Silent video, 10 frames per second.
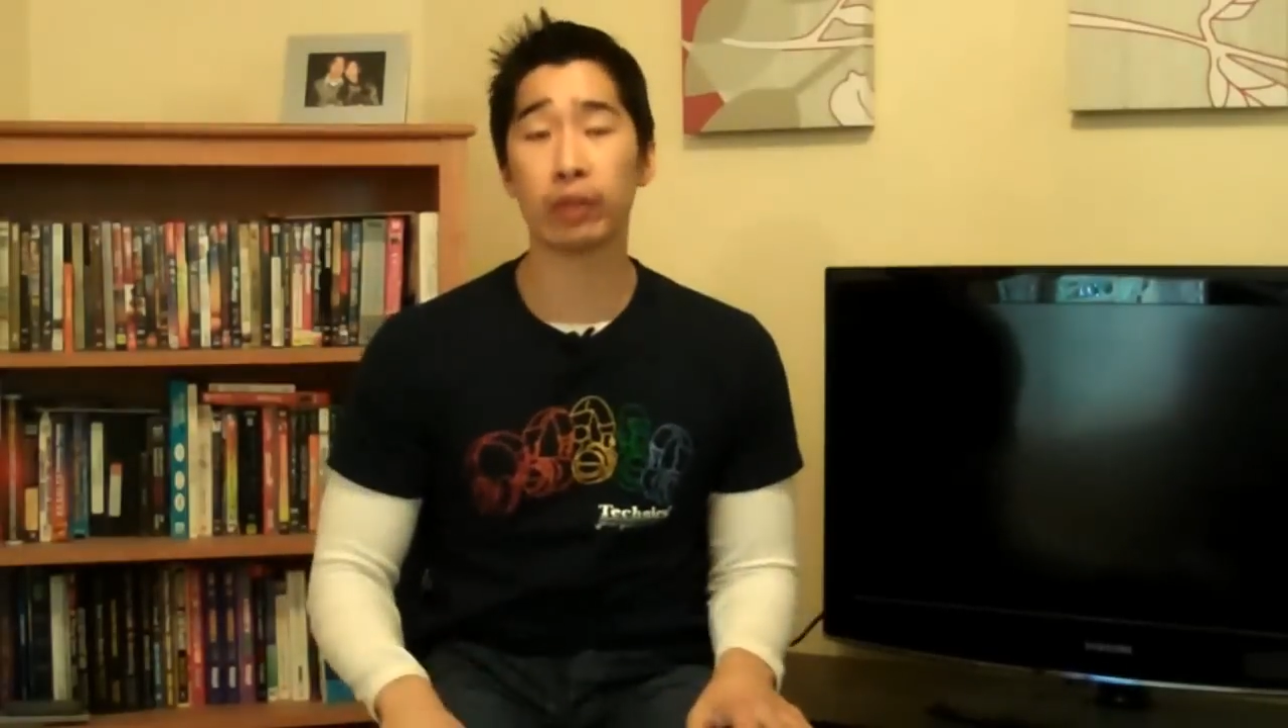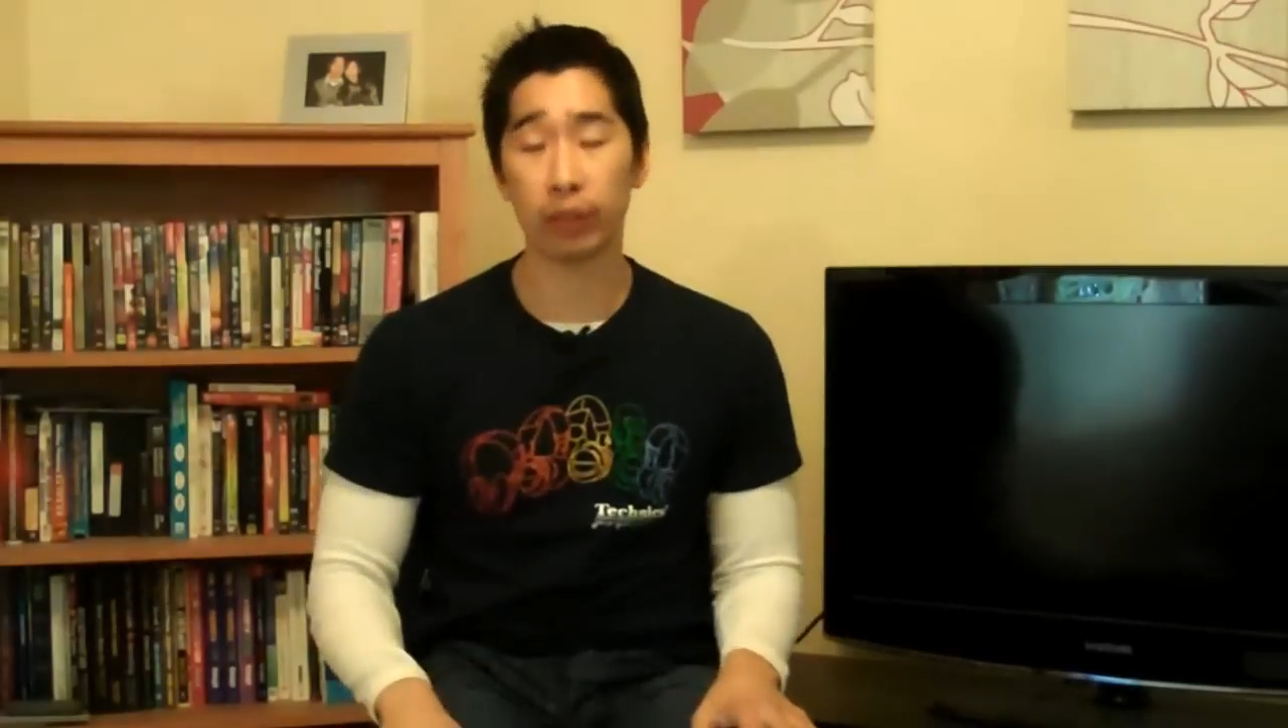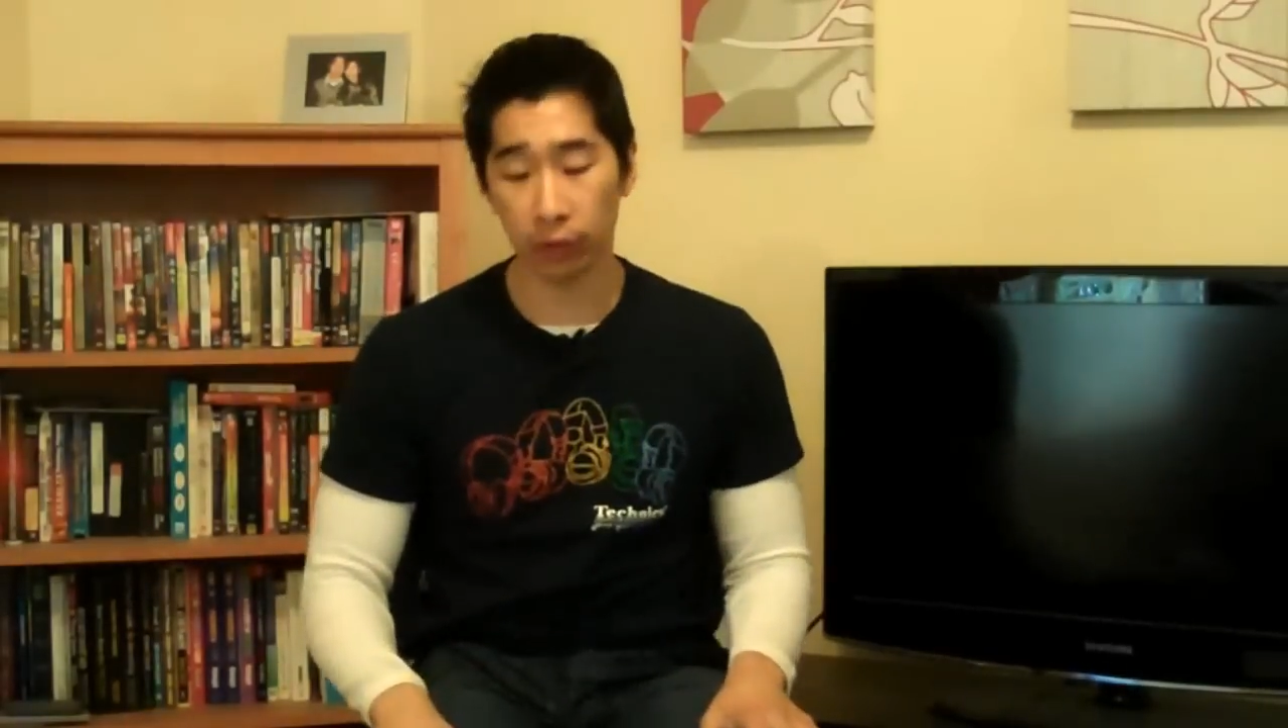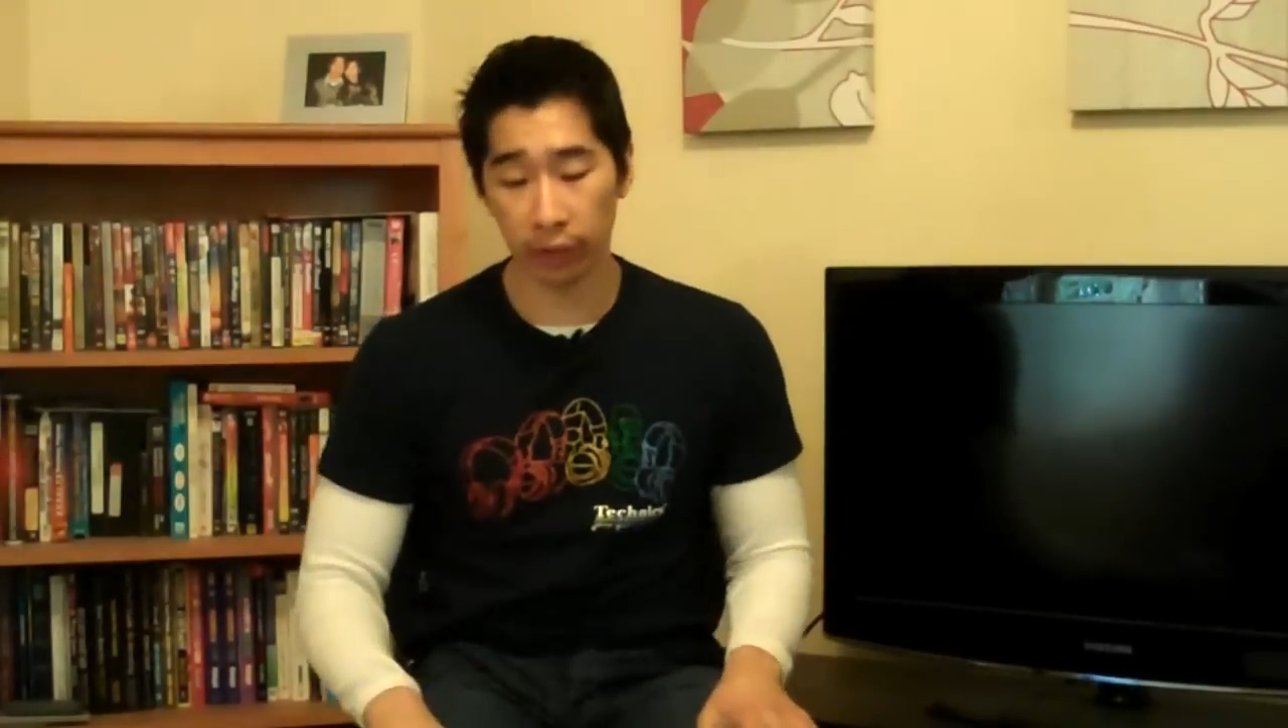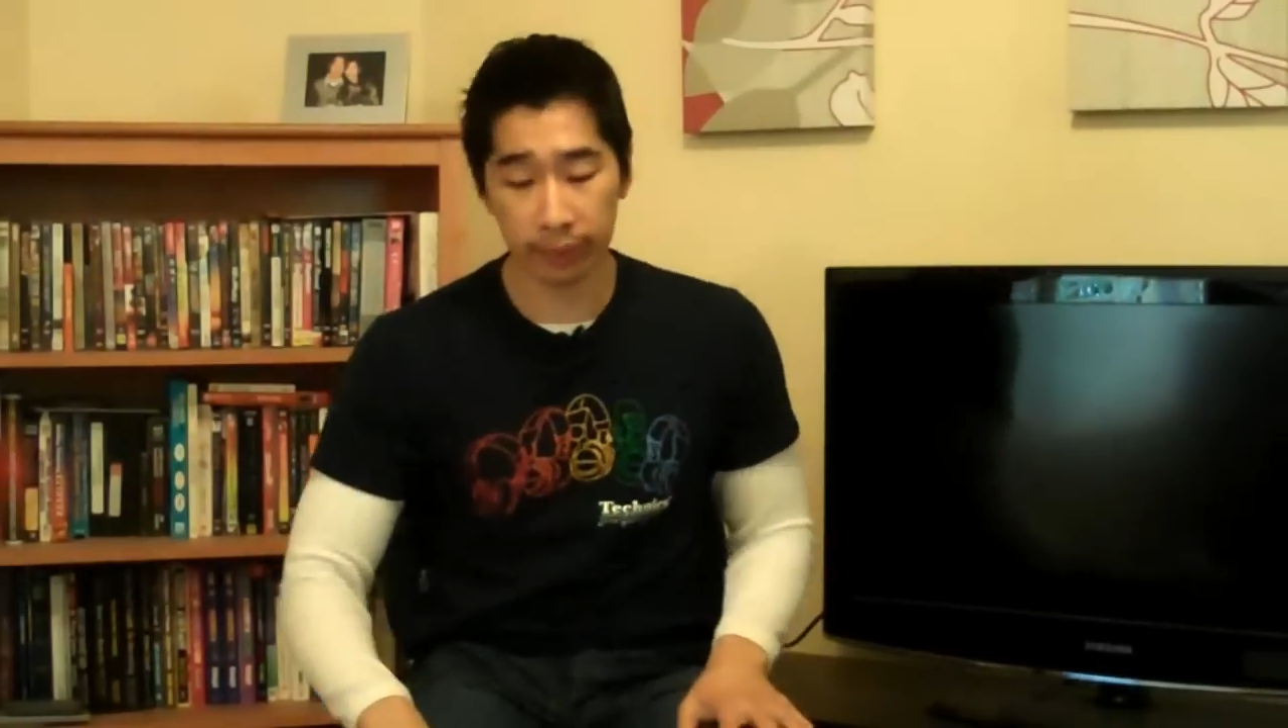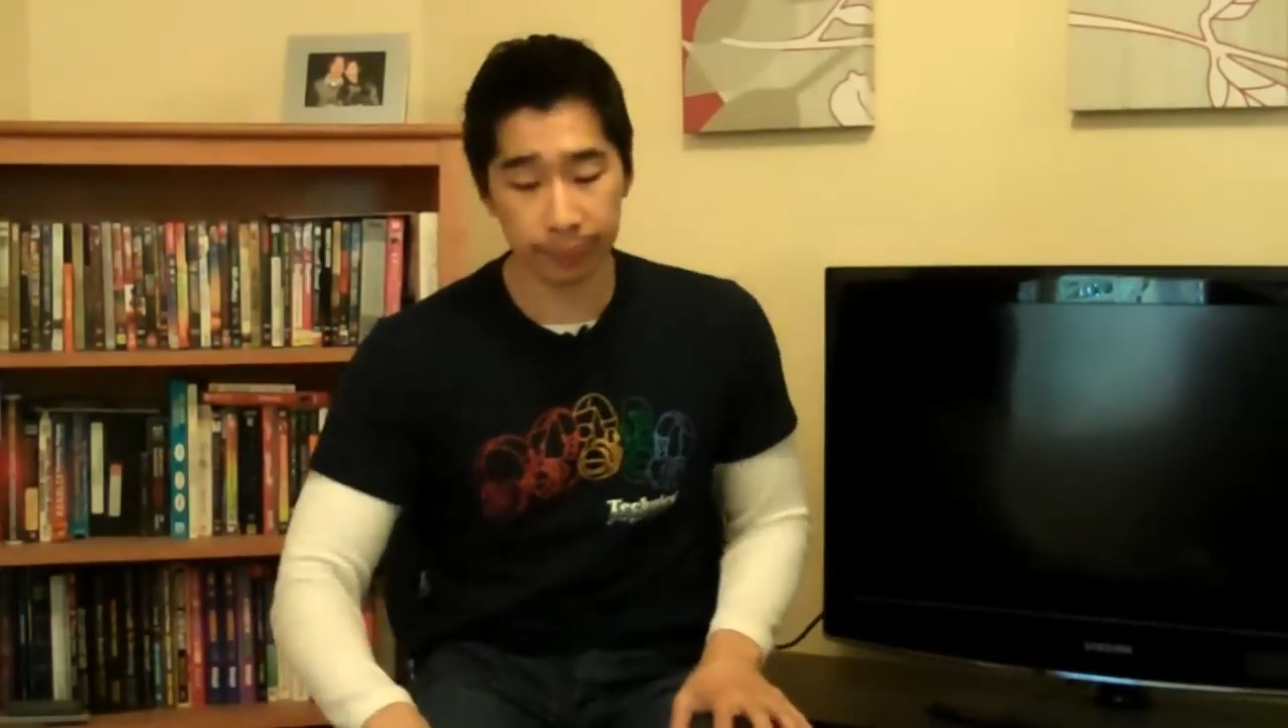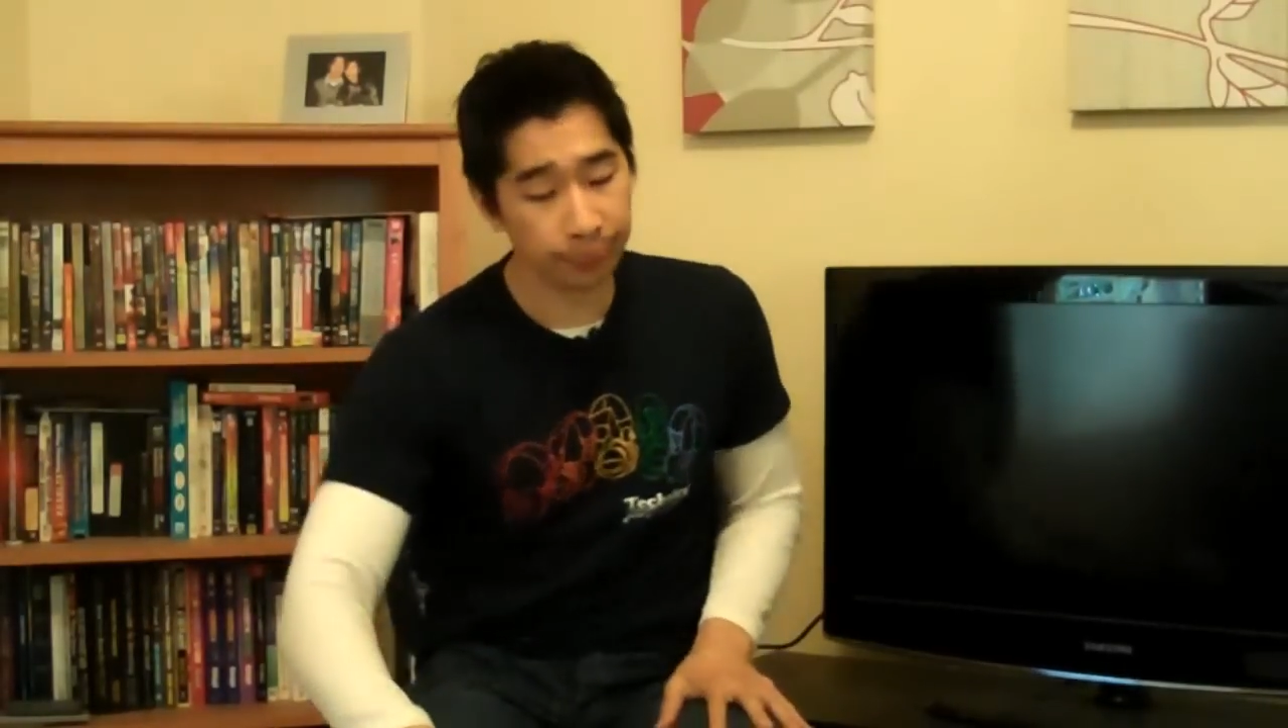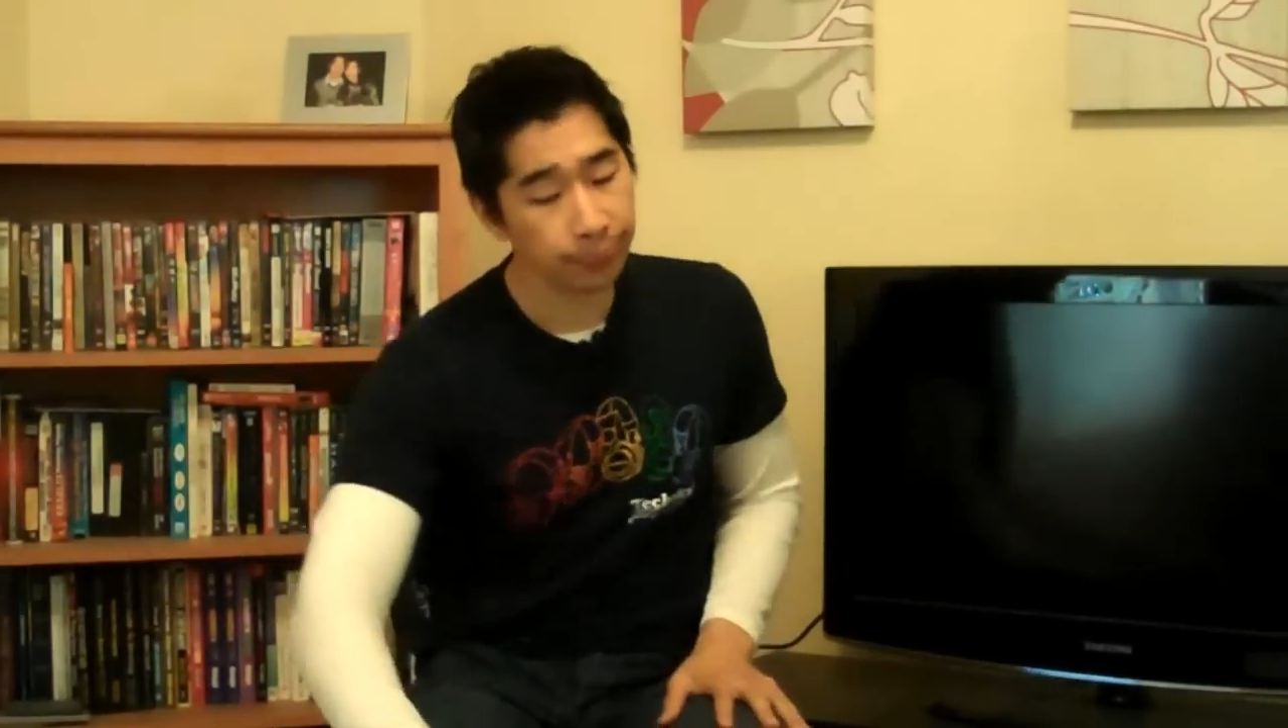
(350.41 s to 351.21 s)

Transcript: recording,